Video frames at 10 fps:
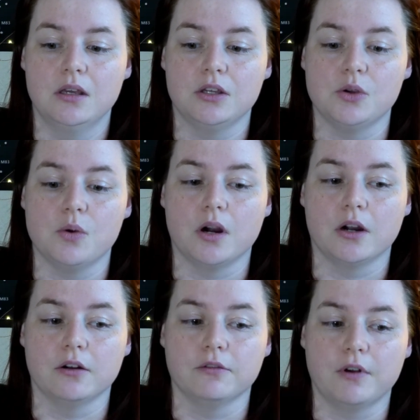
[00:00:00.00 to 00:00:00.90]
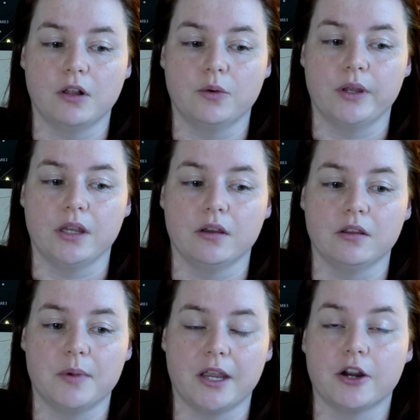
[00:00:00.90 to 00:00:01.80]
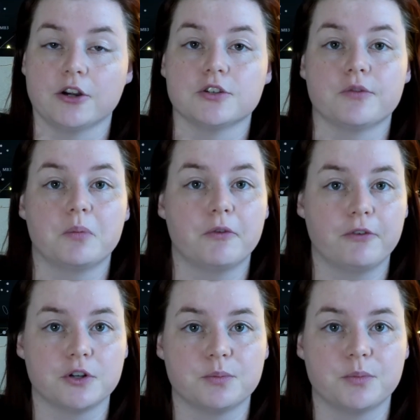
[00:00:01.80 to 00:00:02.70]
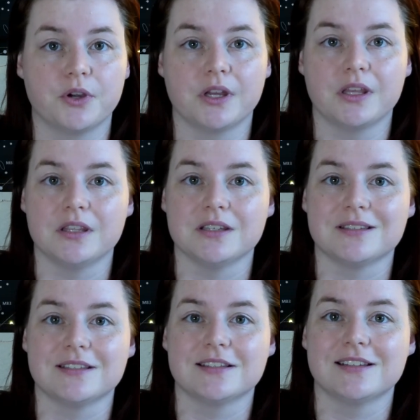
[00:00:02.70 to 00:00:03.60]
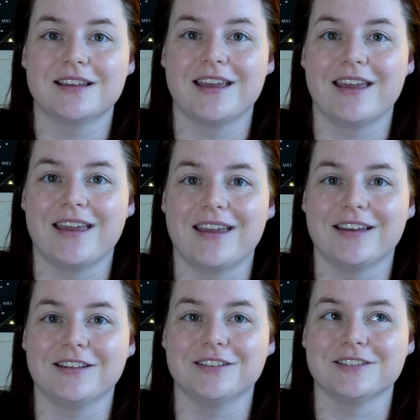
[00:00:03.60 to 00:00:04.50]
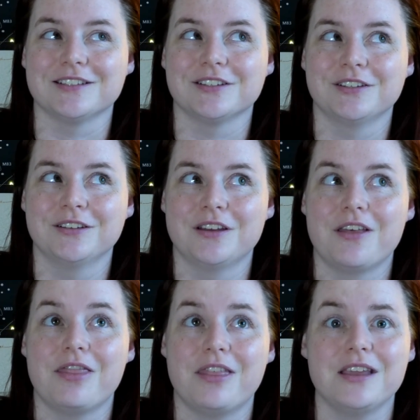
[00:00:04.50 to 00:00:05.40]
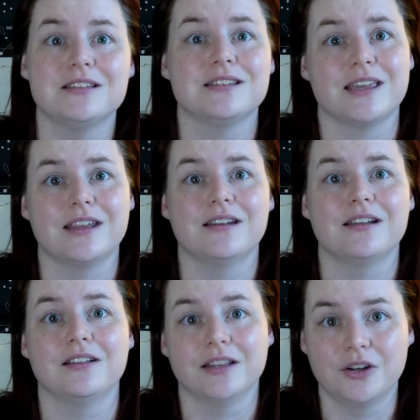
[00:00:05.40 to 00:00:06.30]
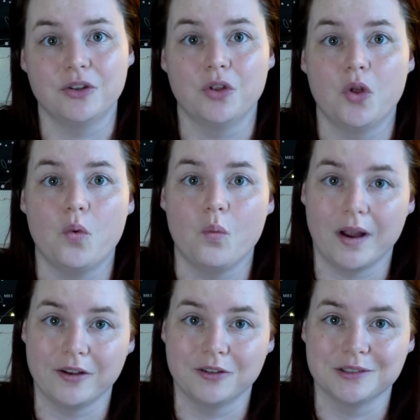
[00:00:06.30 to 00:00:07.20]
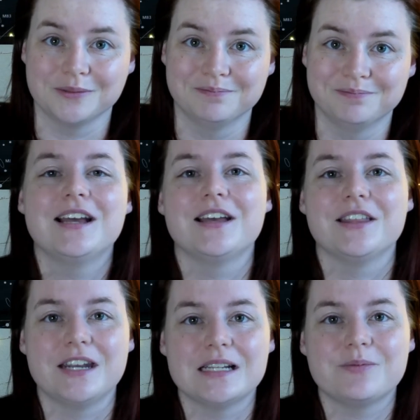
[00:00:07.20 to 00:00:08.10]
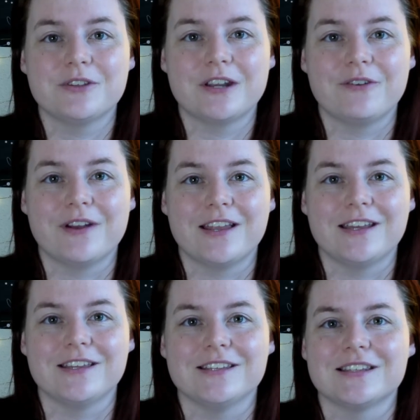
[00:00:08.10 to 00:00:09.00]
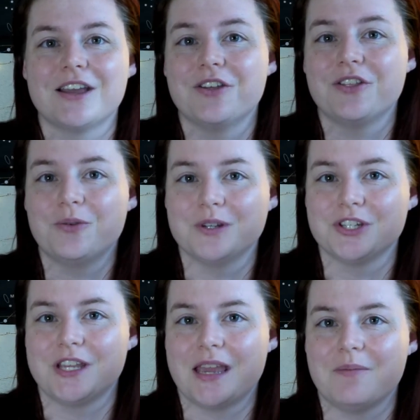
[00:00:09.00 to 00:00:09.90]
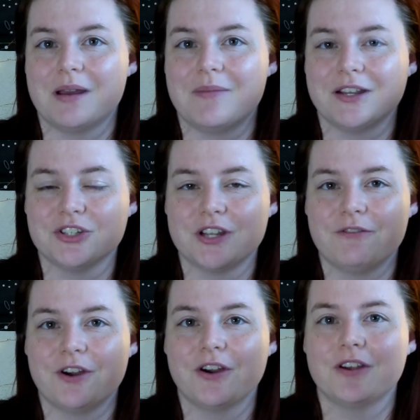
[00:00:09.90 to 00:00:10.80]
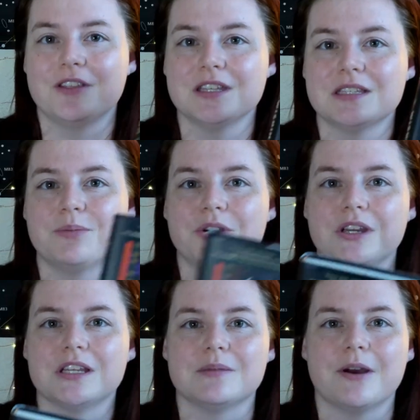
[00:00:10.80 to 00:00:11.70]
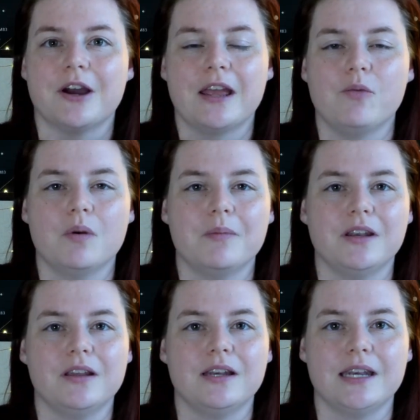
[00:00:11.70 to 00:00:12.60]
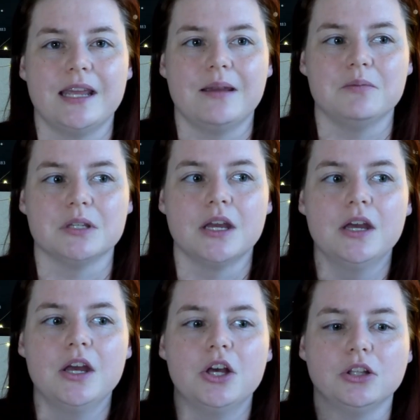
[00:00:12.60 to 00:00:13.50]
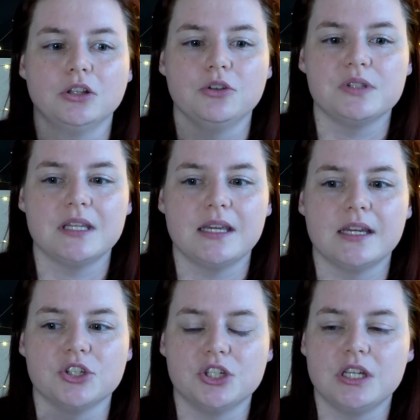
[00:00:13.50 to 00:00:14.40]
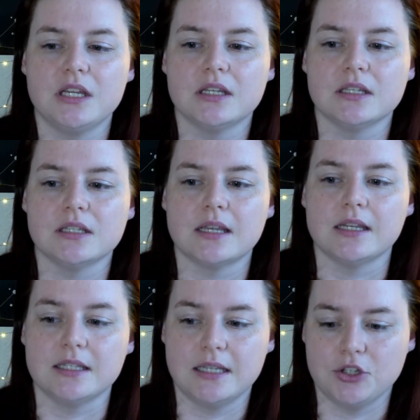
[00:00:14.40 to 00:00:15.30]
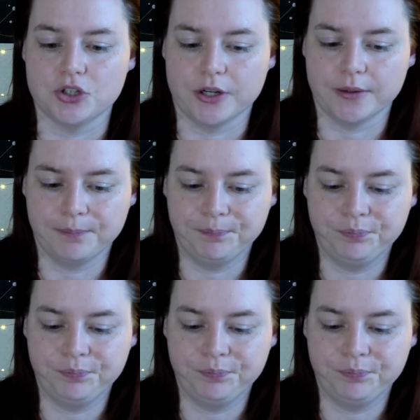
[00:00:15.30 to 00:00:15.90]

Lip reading: you are following the main characters from the first book in this, and things get a little wild. The next book that I read is The Wishing Game by Meg Shafer. This book is about a woman named Lucy, and she is a teacher.